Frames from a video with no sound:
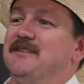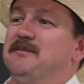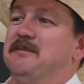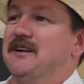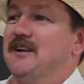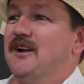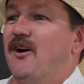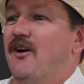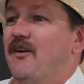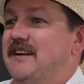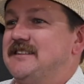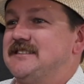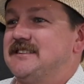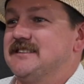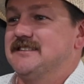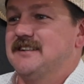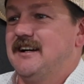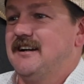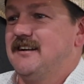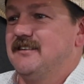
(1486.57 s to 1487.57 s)
But no, that's
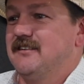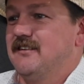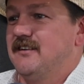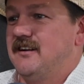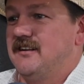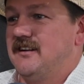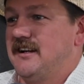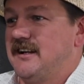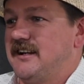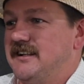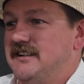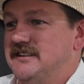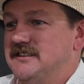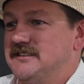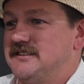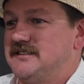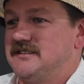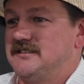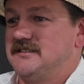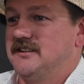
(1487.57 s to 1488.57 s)
exactly right. Like,
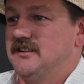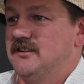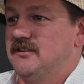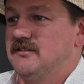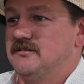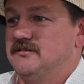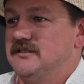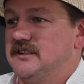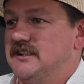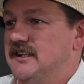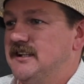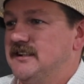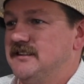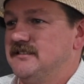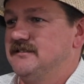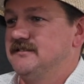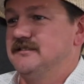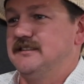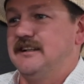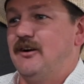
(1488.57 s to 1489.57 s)
he's, and that,
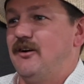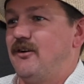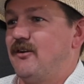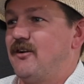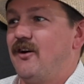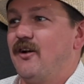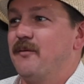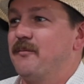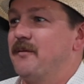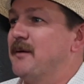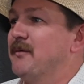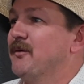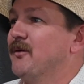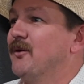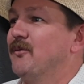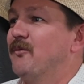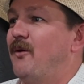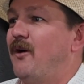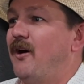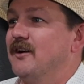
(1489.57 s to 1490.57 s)
they all call him
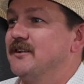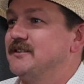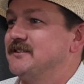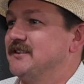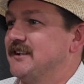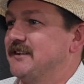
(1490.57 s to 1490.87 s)
neighborhood watch.